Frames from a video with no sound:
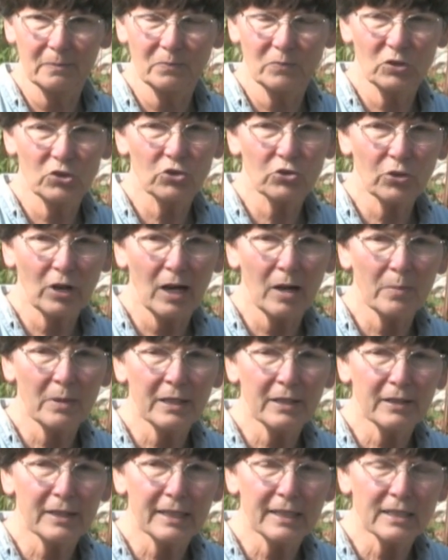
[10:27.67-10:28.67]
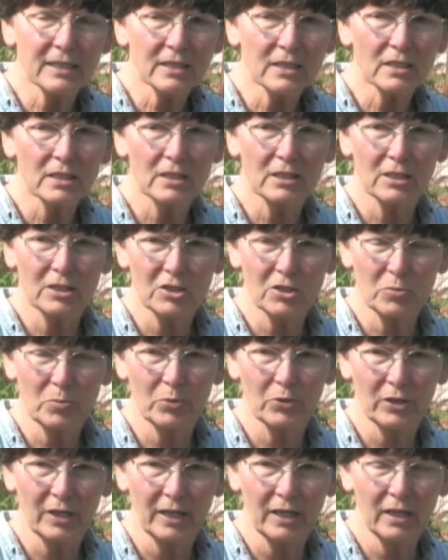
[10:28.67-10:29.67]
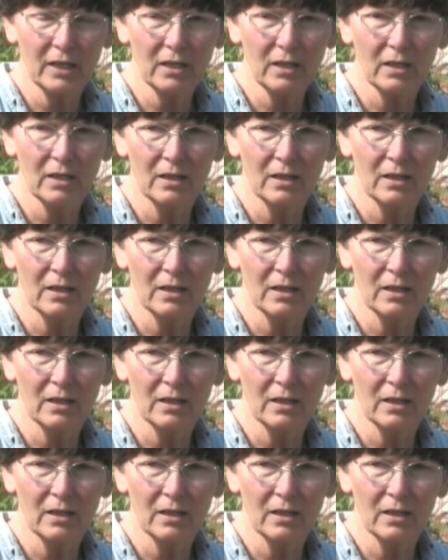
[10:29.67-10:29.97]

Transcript: Strawberries in the spring,